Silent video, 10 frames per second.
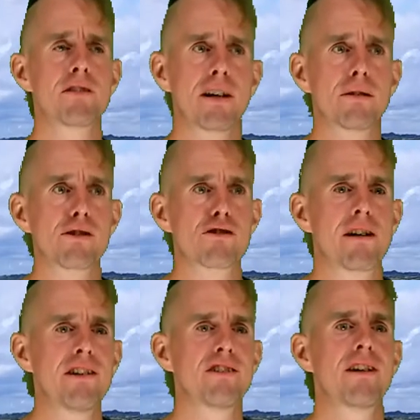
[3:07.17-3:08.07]
the total
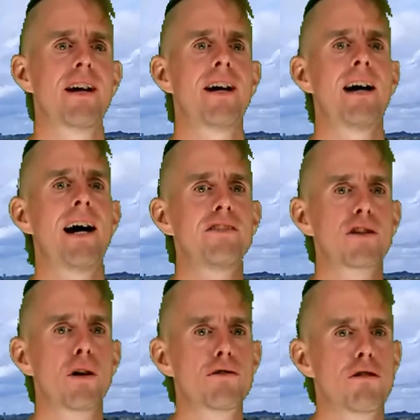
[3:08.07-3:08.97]
stress, has a
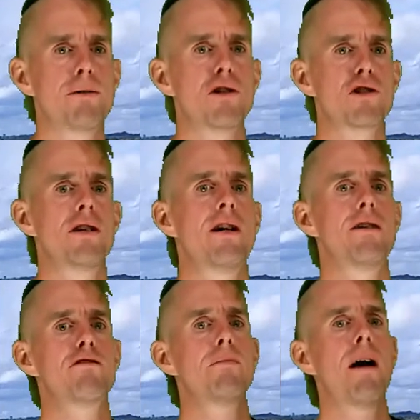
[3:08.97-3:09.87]
contribution
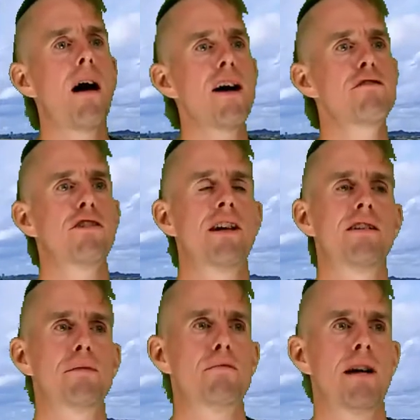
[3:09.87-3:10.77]
from the
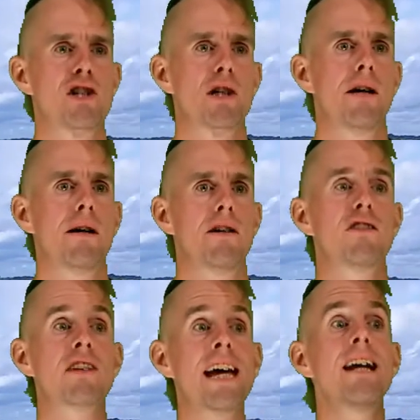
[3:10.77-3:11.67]
hydrostatic pressure,
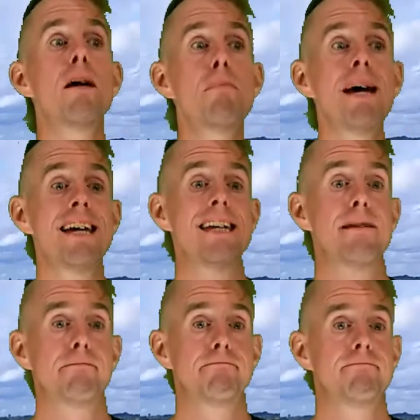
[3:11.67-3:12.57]
scalar P.
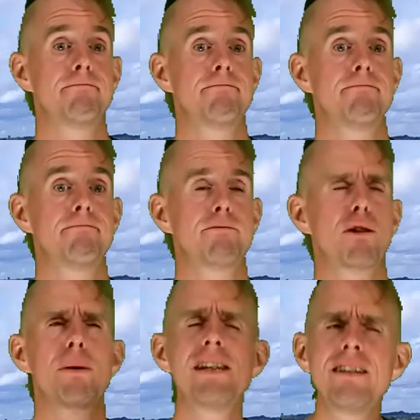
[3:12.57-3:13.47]

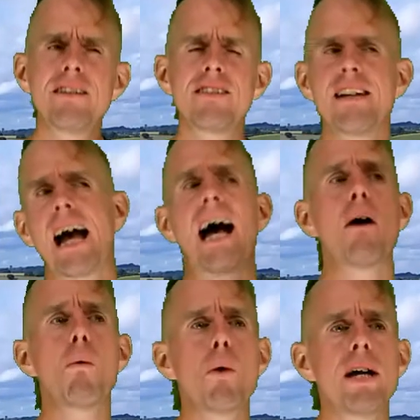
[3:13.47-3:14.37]
So we need to see
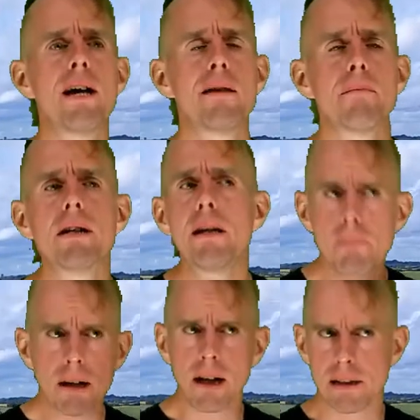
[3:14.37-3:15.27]
how we
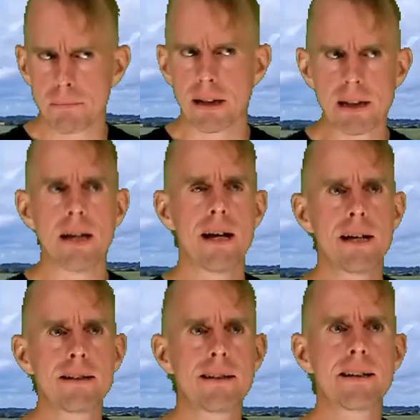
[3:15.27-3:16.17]
manipulate P
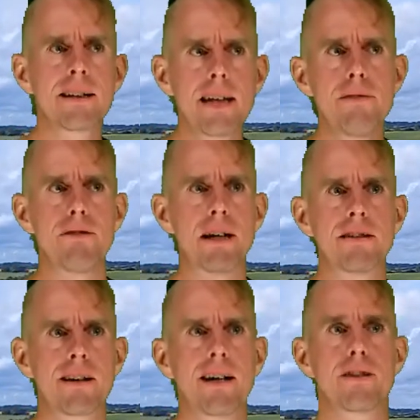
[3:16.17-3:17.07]
to give
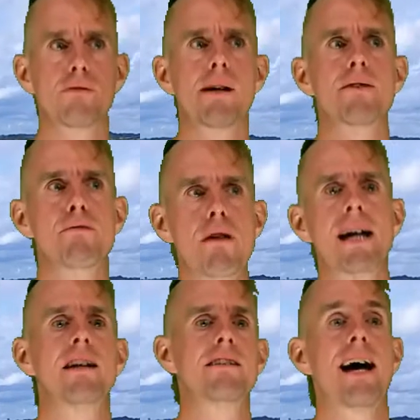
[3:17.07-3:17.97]
it the right
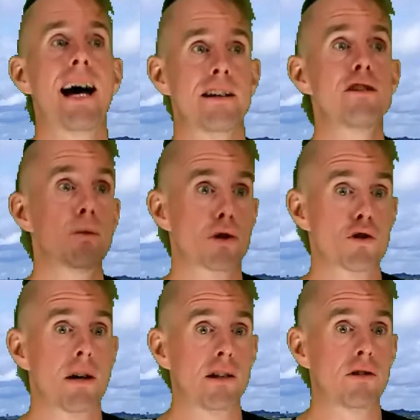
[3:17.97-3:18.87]
rank to add into a
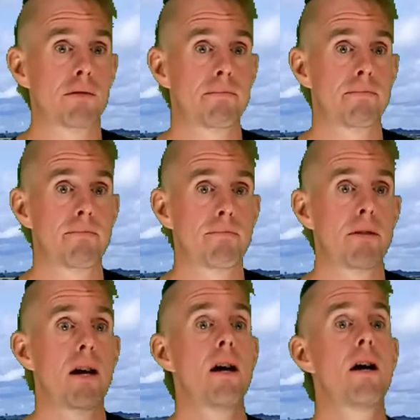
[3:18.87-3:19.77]
stress.
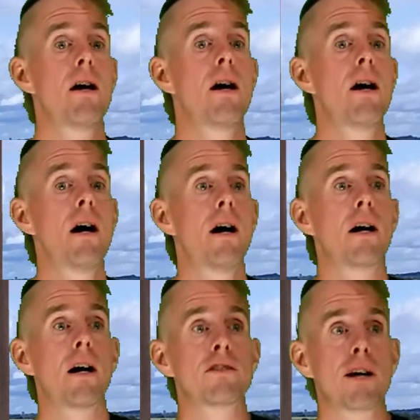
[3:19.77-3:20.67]

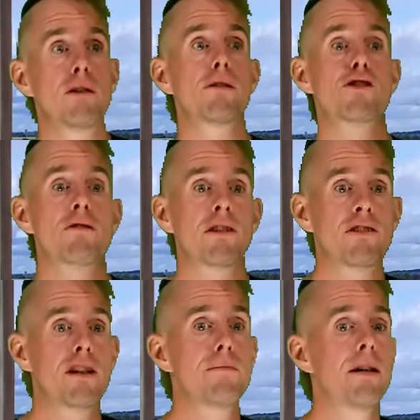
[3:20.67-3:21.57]
Our total stress
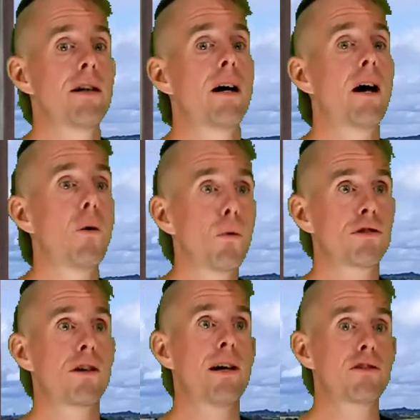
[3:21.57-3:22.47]
sigma
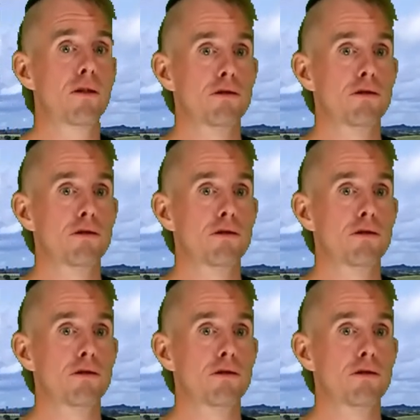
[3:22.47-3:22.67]
also has